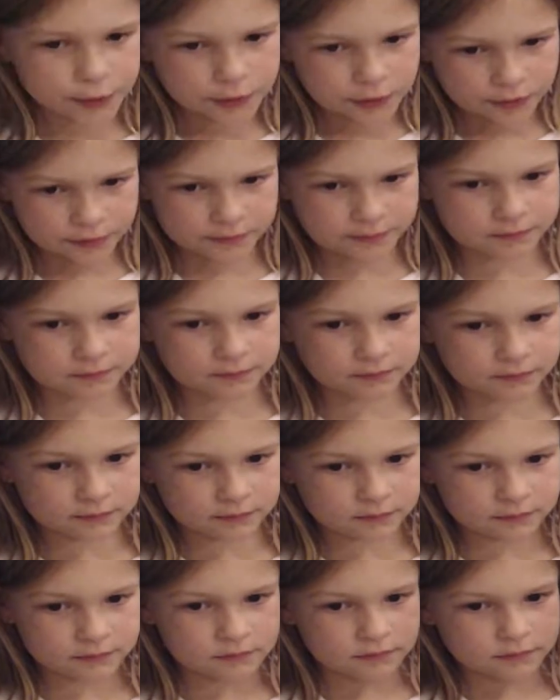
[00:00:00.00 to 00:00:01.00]

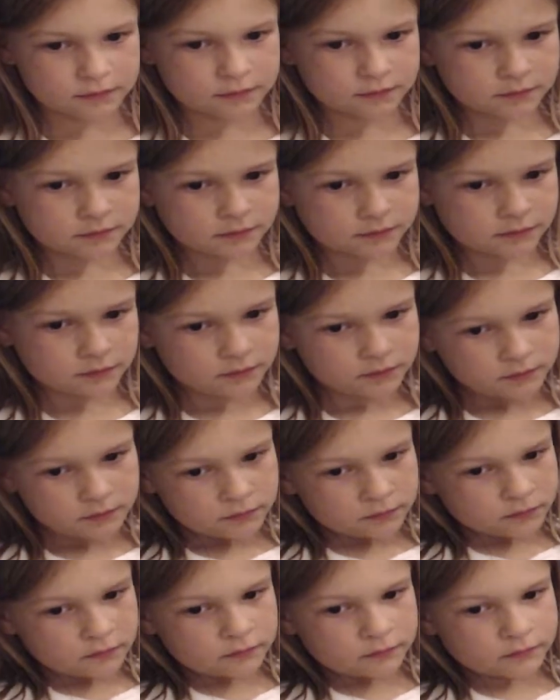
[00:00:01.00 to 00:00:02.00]

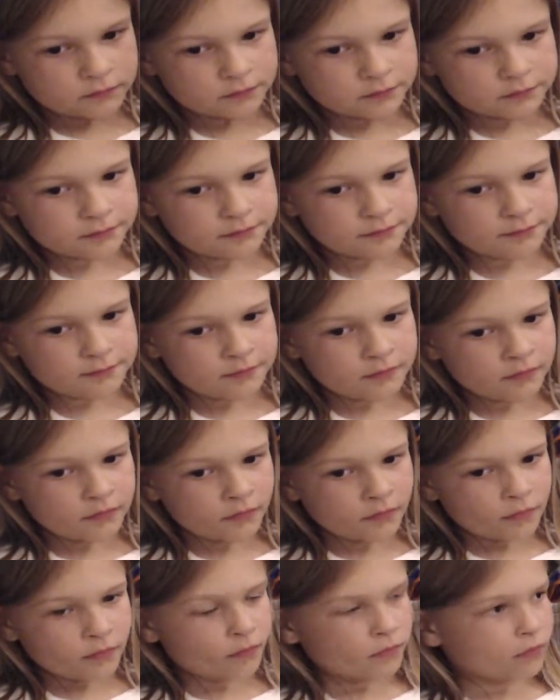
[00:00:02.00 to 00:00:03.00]

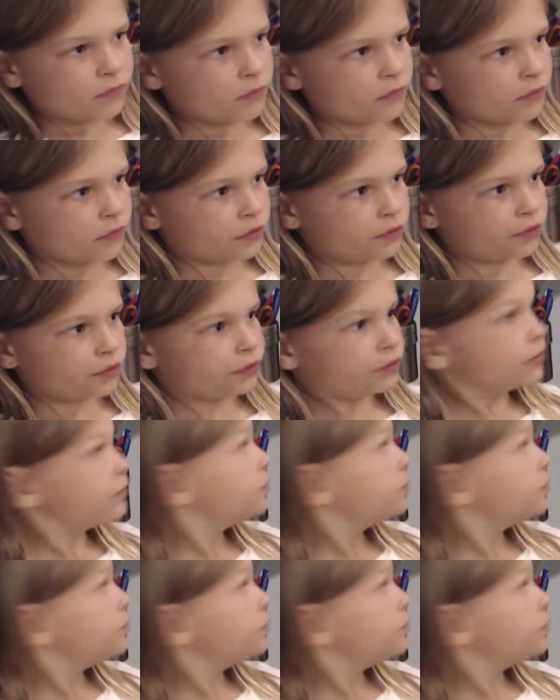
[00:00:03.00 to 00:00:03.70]
(silent)